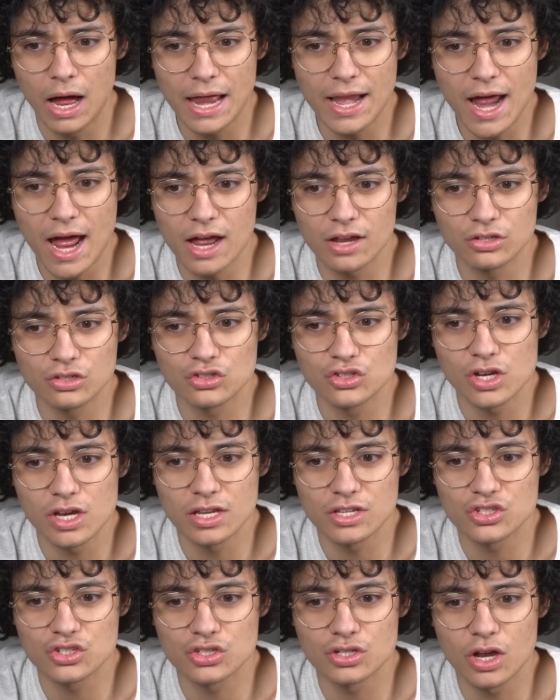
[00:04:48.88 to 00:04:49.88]
And
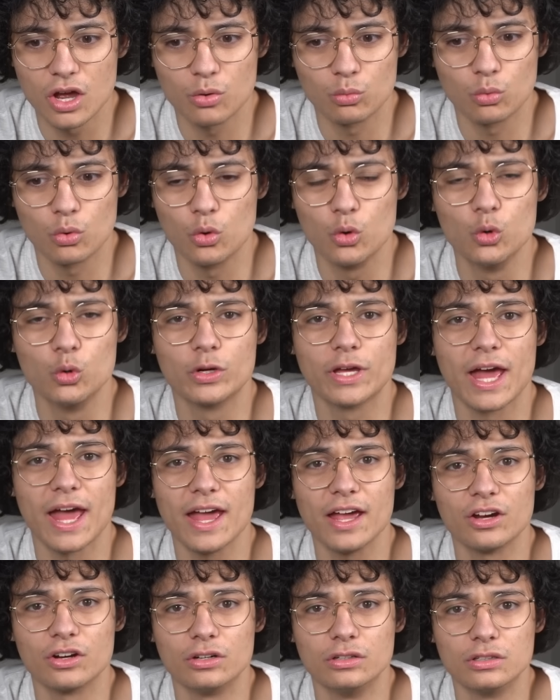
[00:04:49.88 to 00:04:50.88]
who
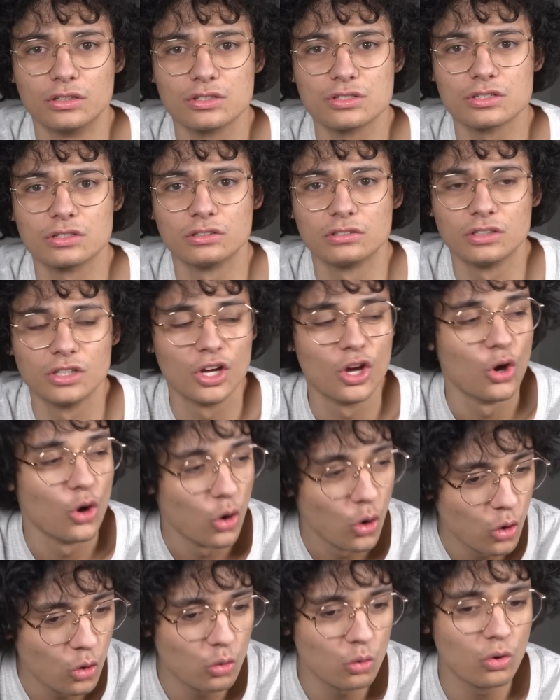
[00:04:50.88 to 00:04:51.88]
cares?
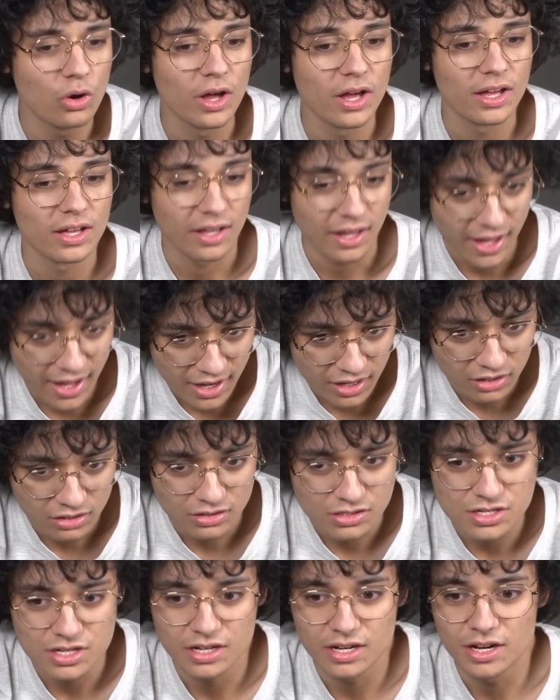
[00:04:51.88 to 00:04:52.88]
Who
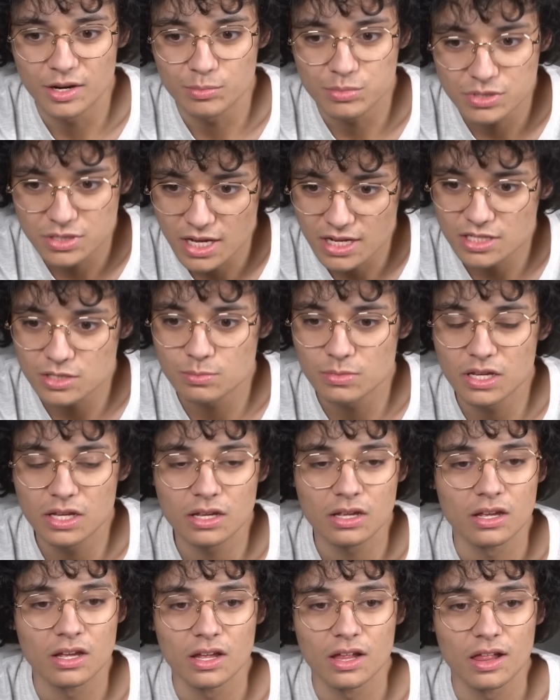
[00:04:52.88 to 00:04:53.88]
cares? And it upsets
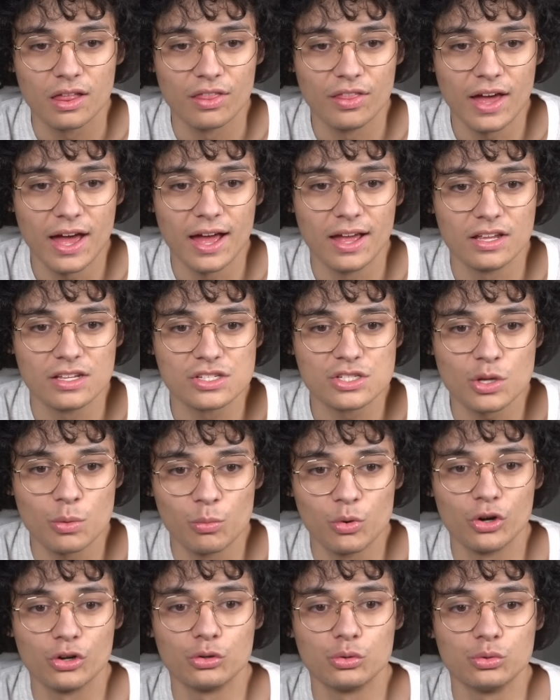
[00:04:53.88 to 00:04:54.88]
me that
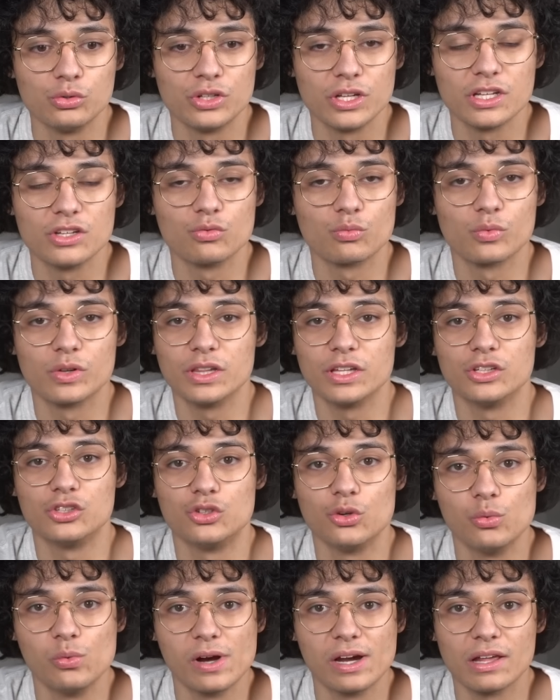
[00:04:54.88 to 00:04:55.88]
someone who didn't really
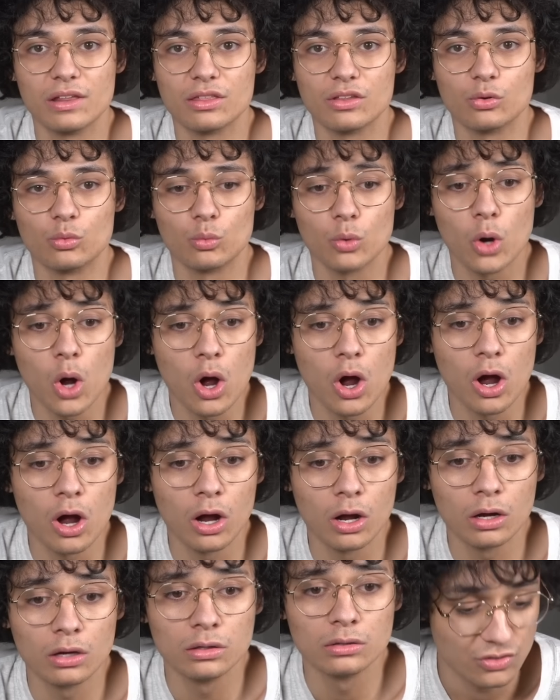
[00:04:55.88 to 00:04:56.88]
do anything
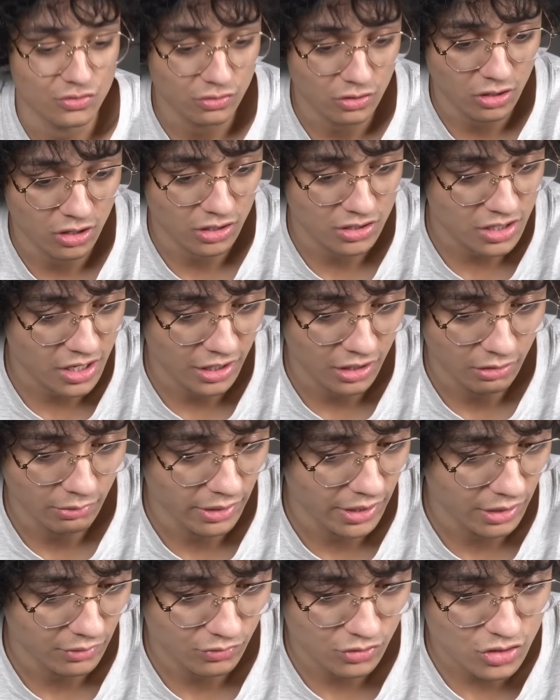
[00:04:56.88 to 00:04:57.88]
wrong, as far as I know,
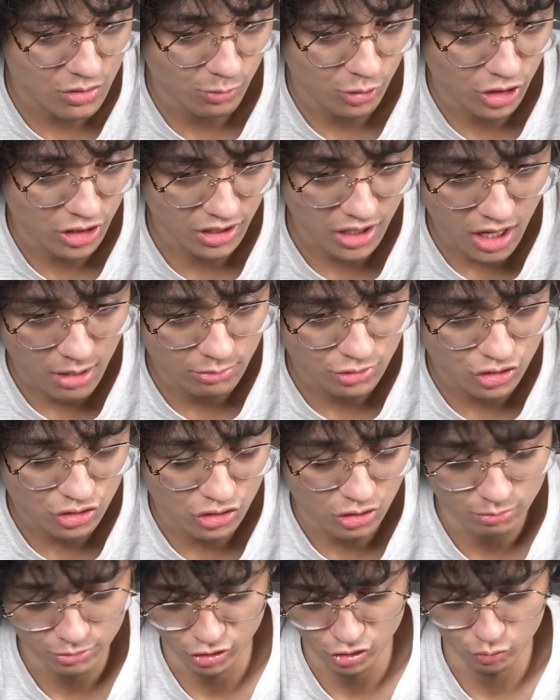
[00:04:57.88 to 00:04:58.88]
and someone in the comments is
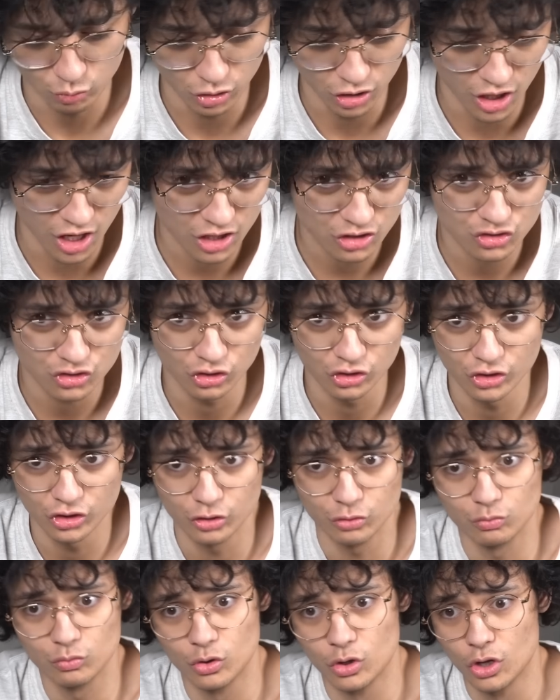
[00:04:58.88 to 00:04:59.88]
going to be like, well,
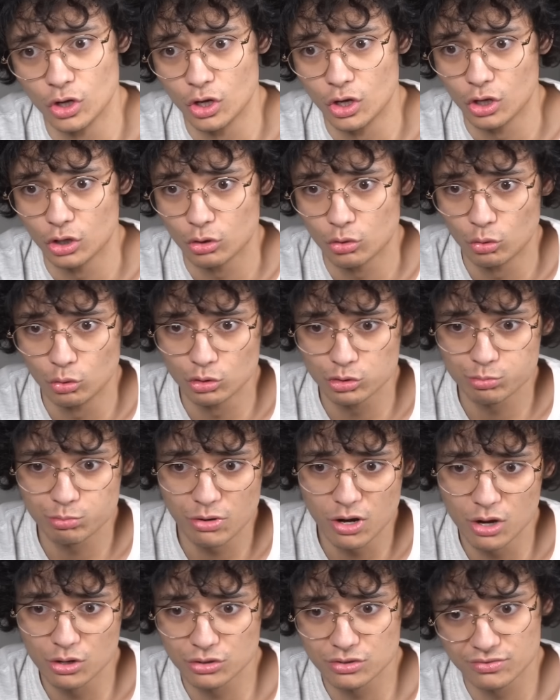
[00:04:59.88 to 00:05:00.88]
actually, Cool
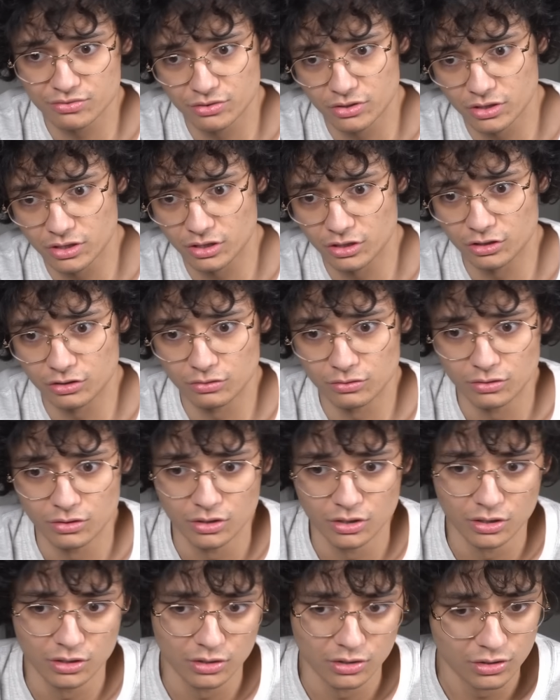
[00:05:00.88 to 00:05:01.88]
Sprouse freaking
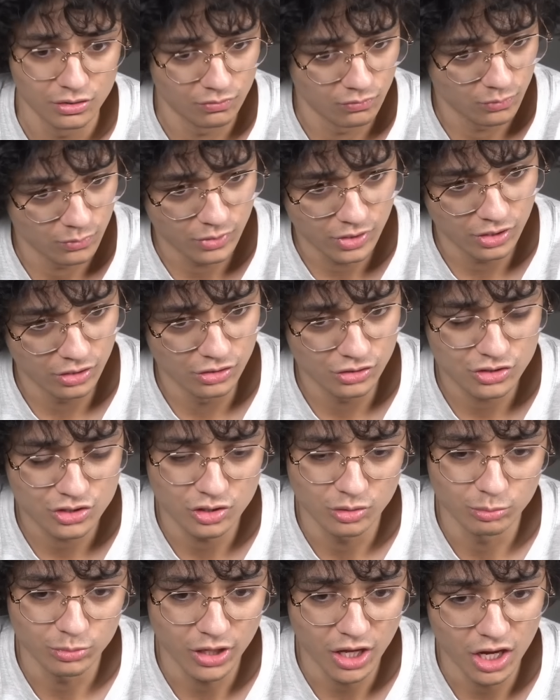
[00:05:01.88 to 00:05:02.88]
killed
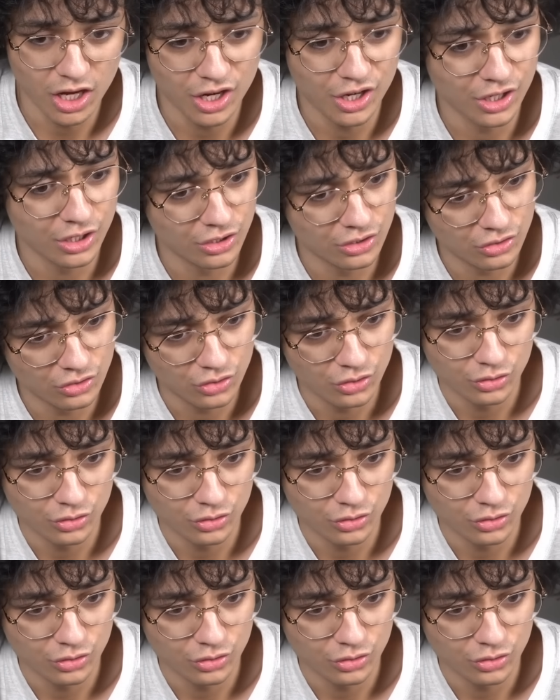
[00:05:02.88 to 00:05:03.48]
some guy and